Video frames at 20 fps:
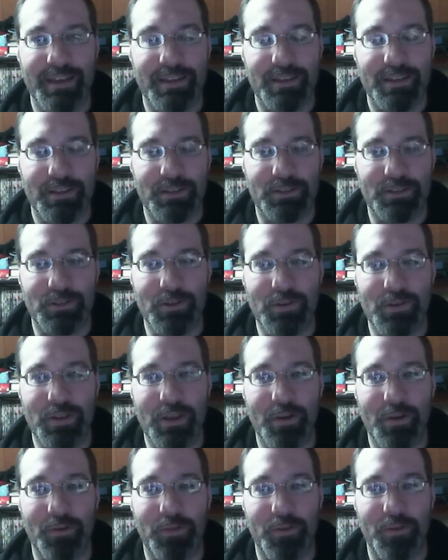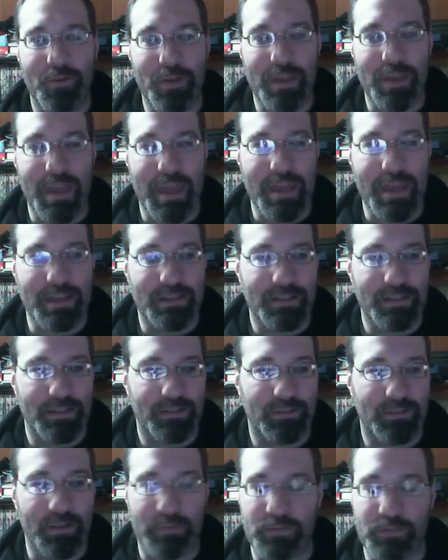Studio 38,
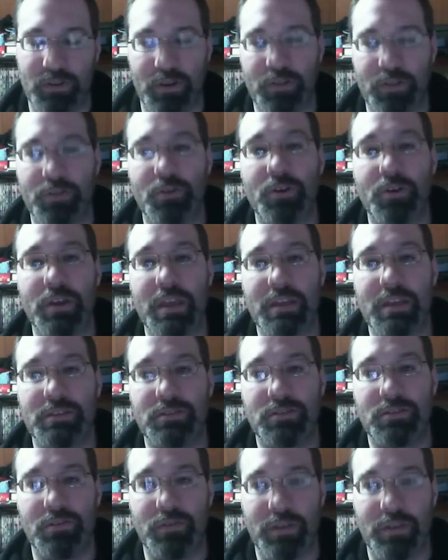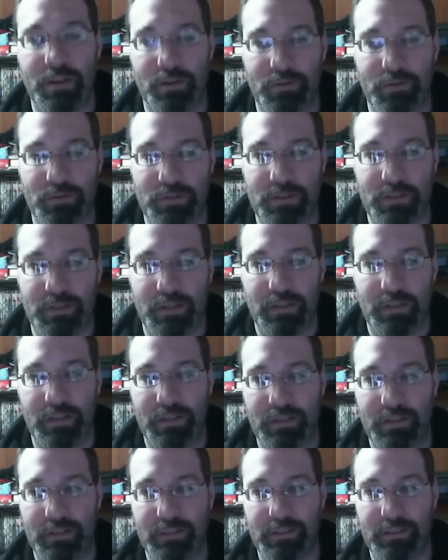I'm sorry, 38 Studios
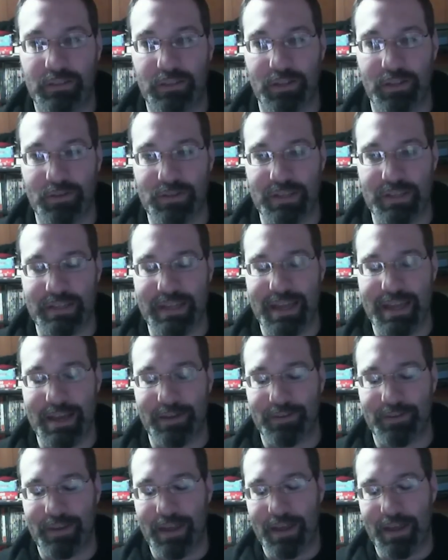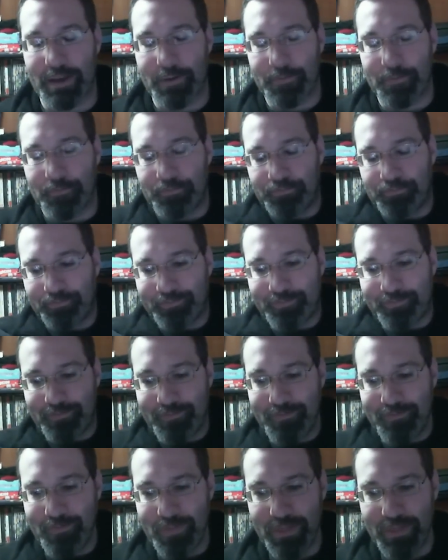closing down now.
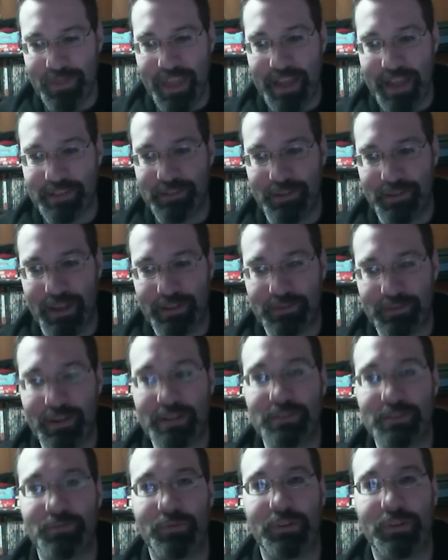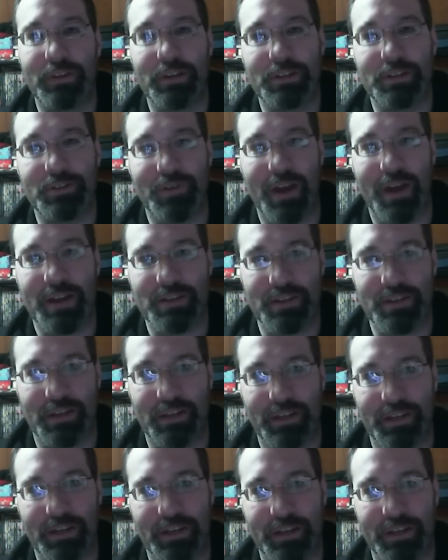That's really a tragic
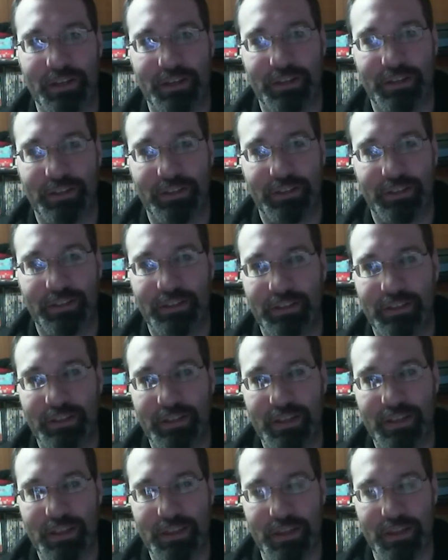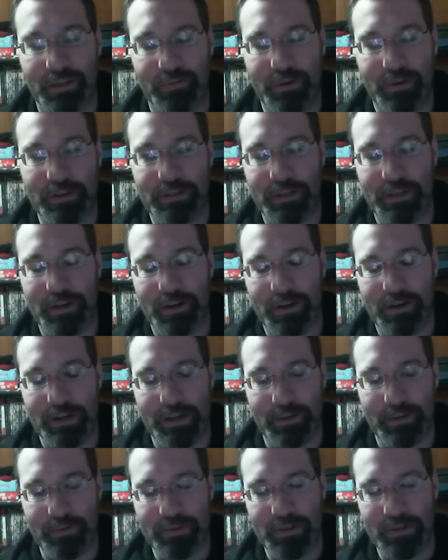thing right
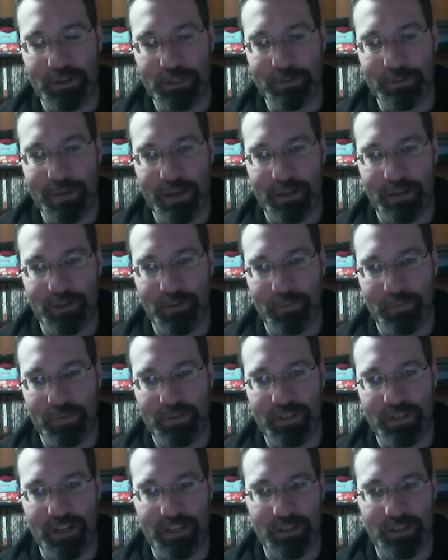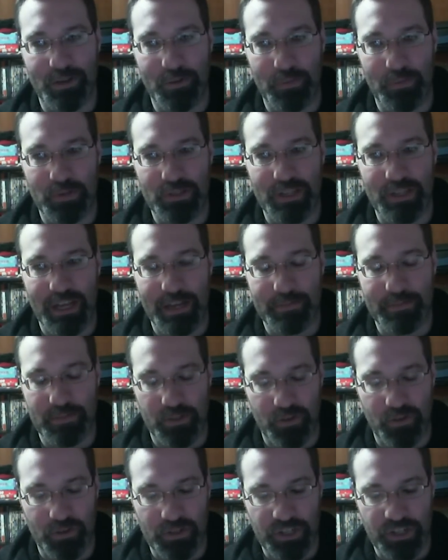there. We talked about it numerous times
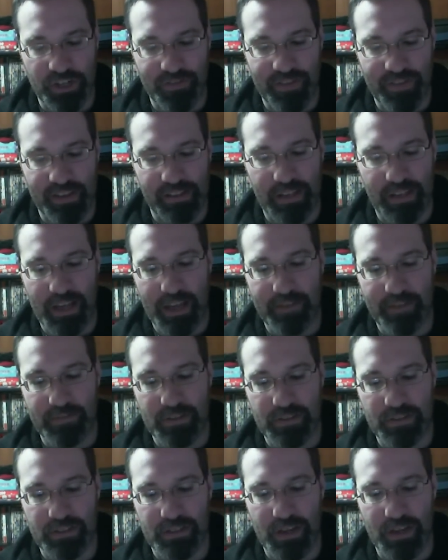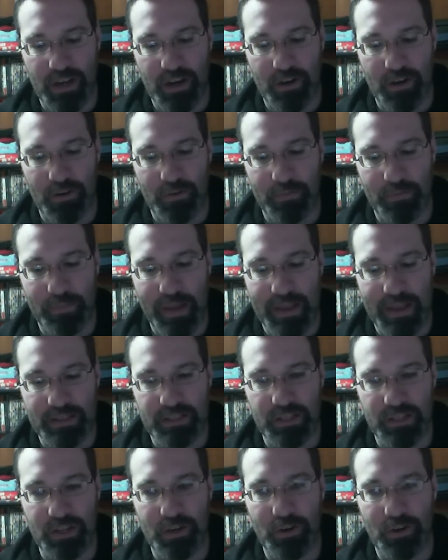during GVN Live this entire
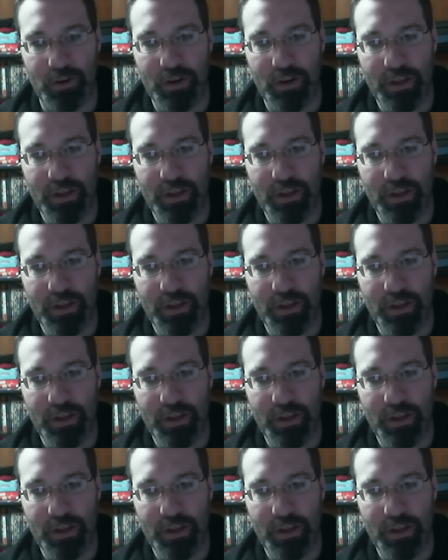past year.